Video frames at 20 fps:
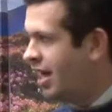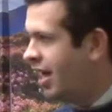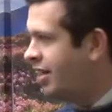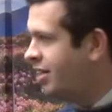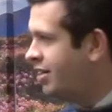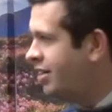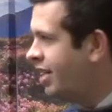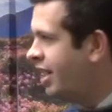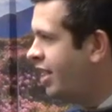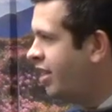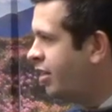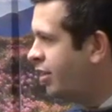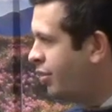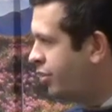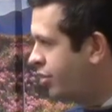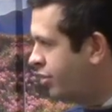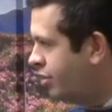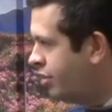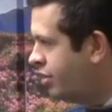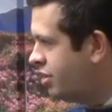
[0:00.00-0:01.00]
How did they go
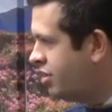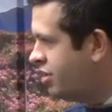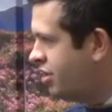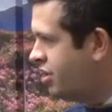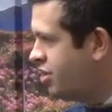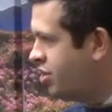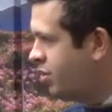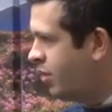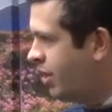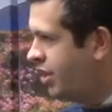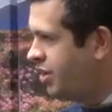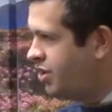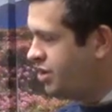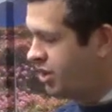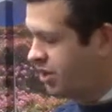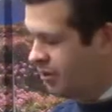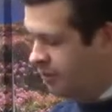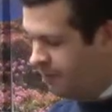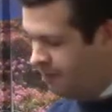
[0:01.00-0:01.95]
through this situation?